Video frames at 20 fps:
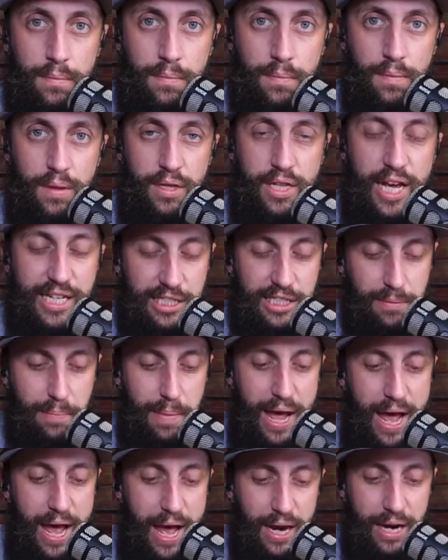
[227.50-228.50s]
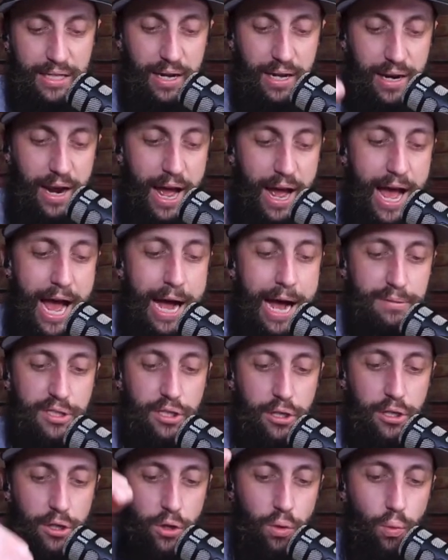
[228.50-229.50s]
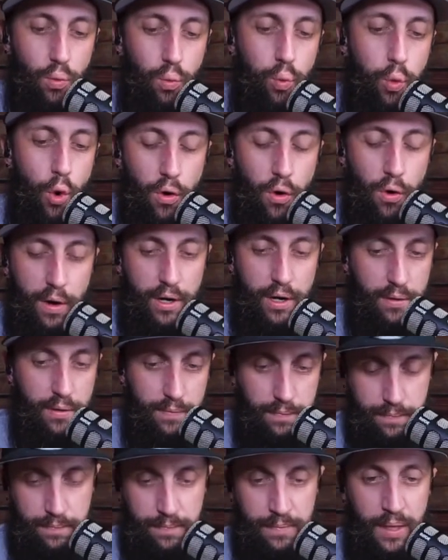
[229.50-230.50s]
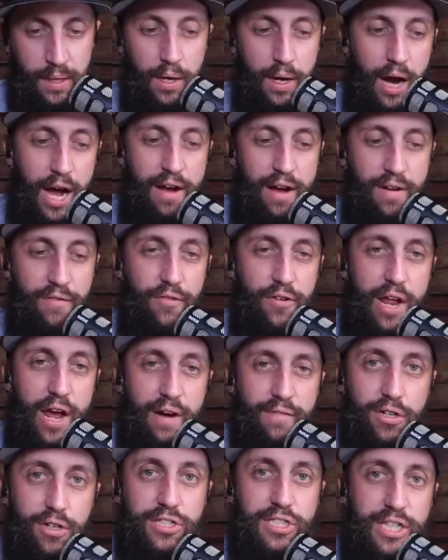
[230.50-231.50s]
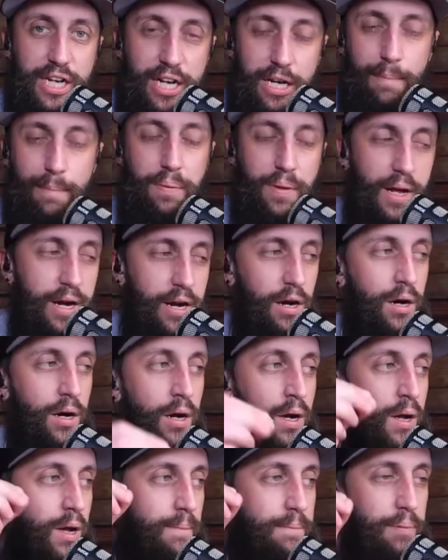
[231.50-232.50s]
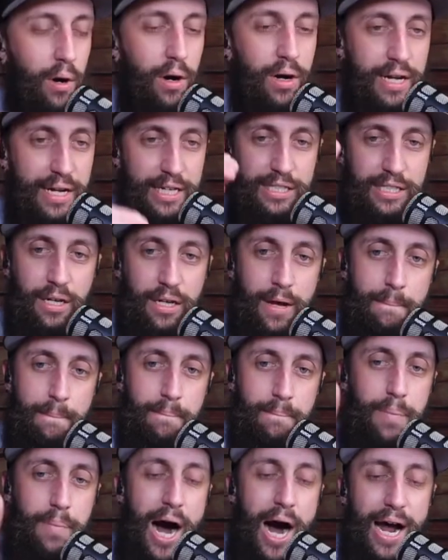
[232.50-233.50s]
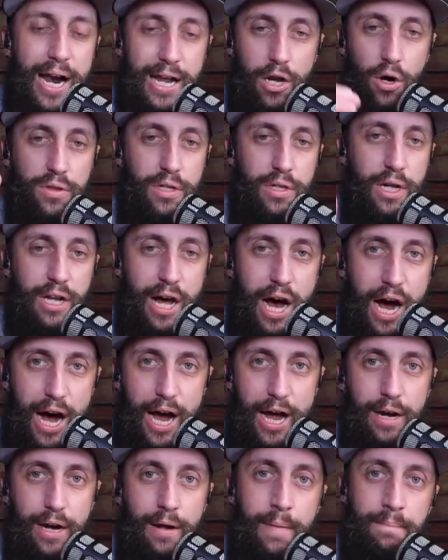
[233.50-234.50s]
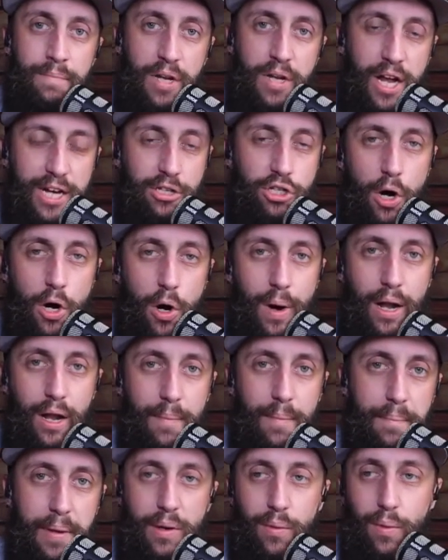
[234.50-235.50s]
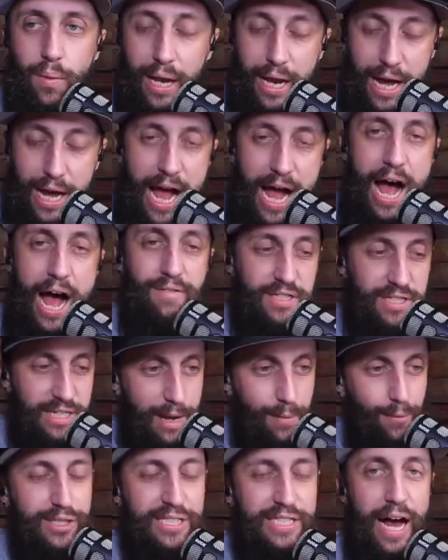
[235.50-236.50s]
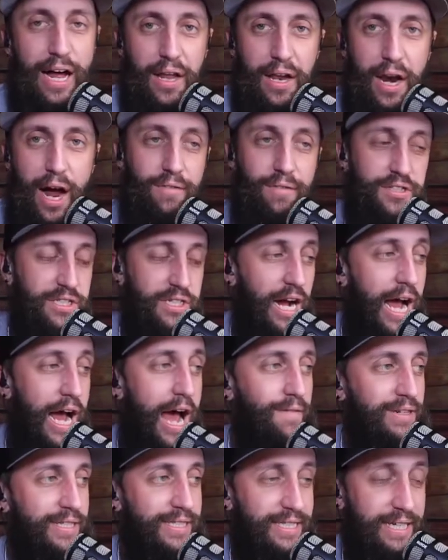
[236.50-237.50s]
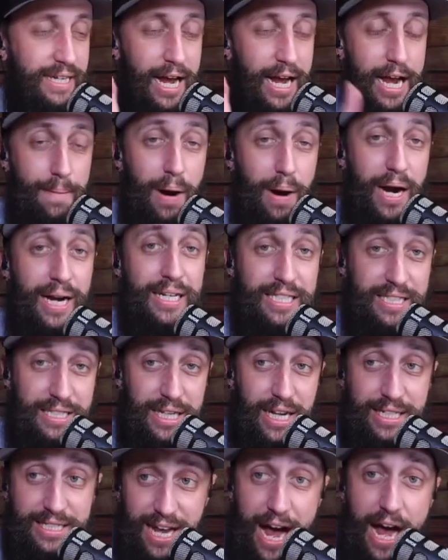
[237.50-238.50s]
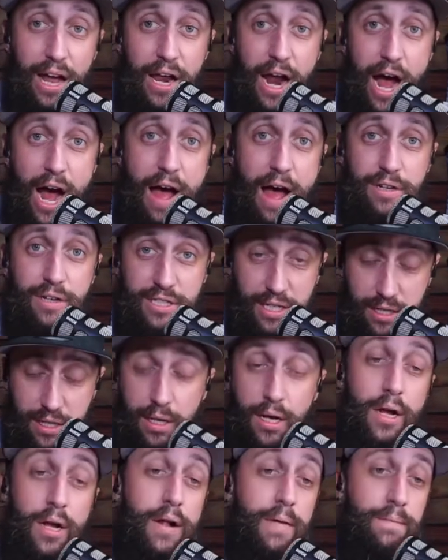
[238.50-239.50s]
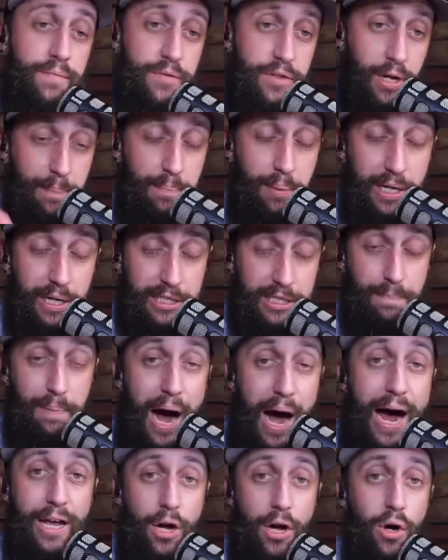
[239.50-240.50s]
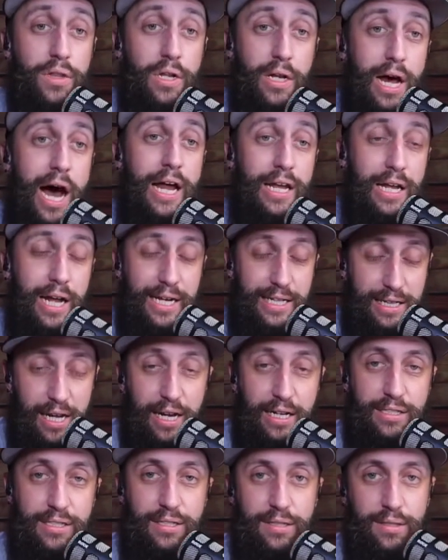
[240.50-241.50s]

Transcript: This man is an absolute warrior. I have never seen a player put his body on the line like Joel Embiid. Well, I have. His name was Allen Iverson. I haven't seen anybody since Allen Iverson to put his body on the line like this.